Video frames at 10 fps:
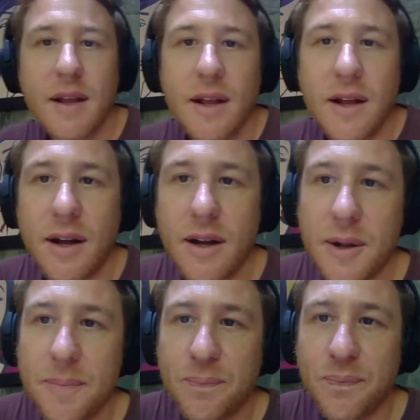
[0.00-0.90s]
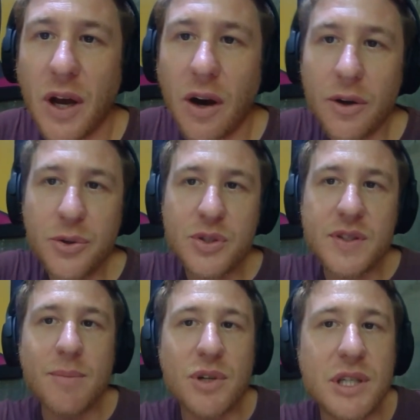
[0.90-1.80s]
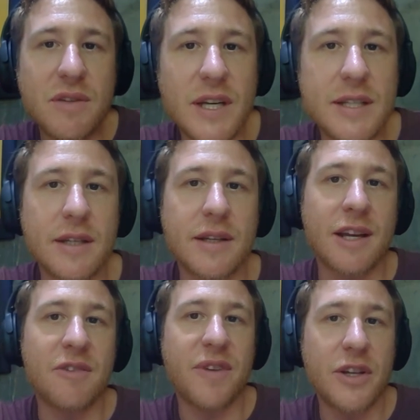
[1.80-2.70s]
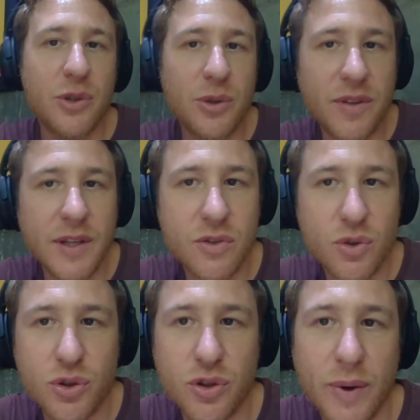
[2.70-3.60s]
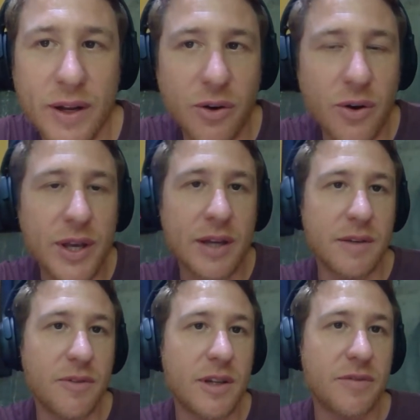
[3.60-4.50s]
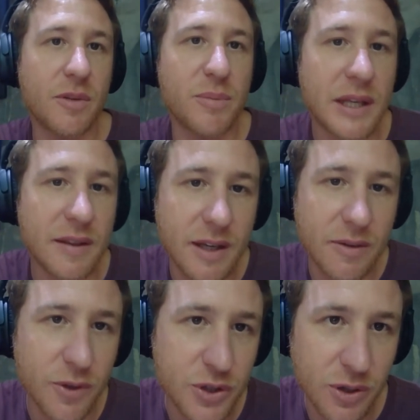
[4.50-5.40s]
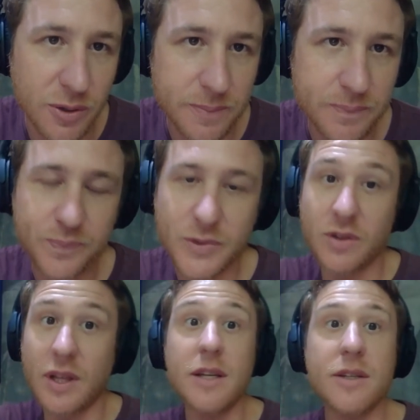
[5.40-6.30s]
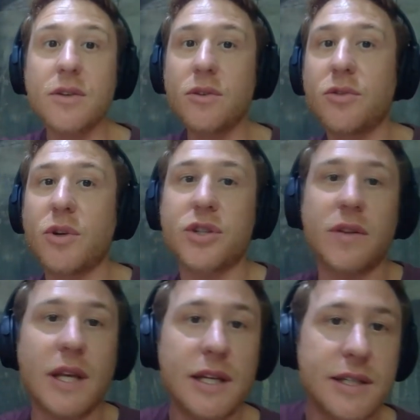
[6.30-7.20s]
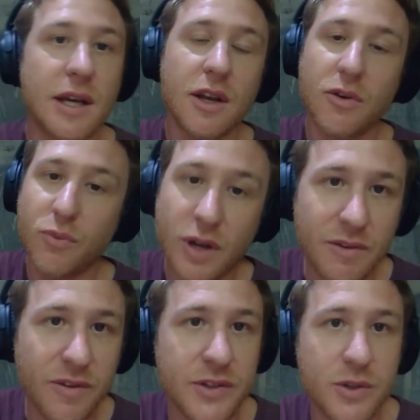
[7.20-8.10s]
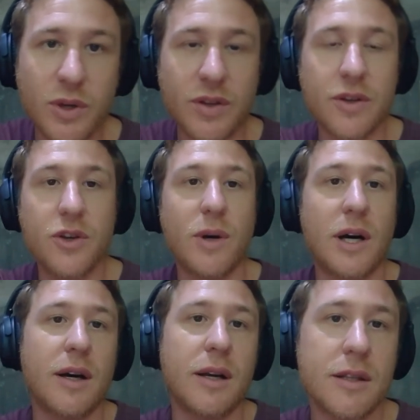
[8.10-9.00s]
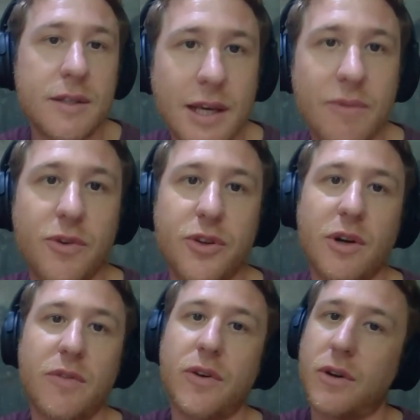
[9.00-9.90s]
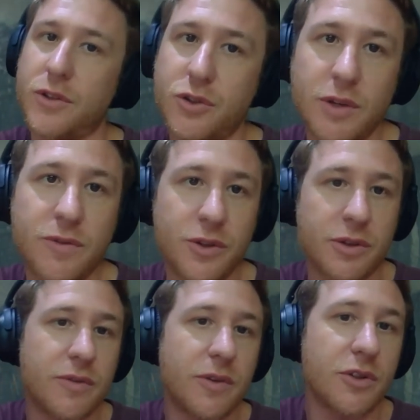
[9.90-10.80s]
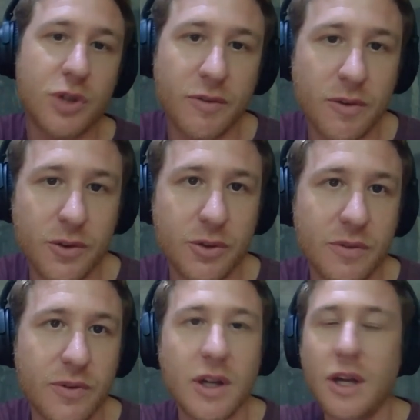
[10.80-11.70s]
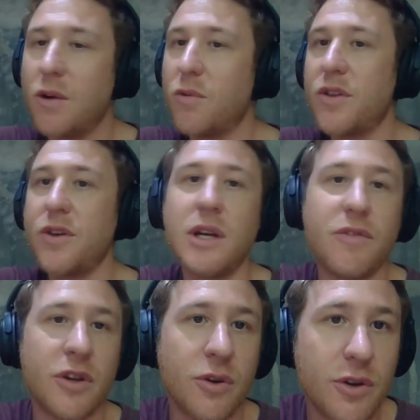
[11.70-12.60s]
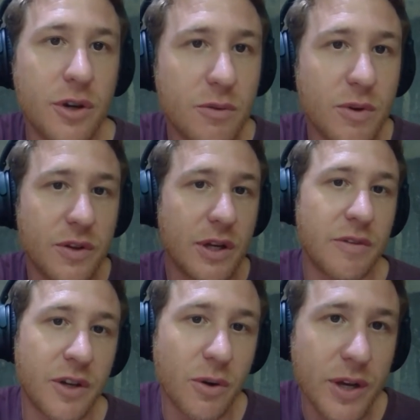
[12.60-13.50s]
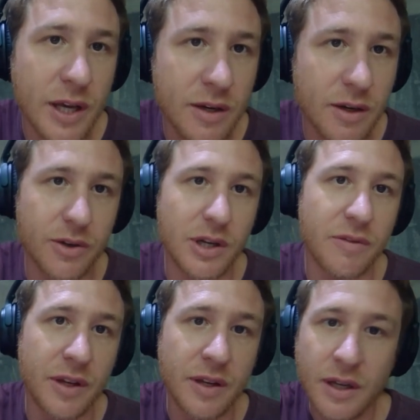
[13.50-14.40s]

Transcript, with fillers: how do you stay motivated and find new things to shoot around Hoi An even after being there for so long? So that is a good question. That is relevant whether you are a landscape photographer or a street photographer or a travel photographer, whether you live in New York, whether you live in Hoi An, or you live in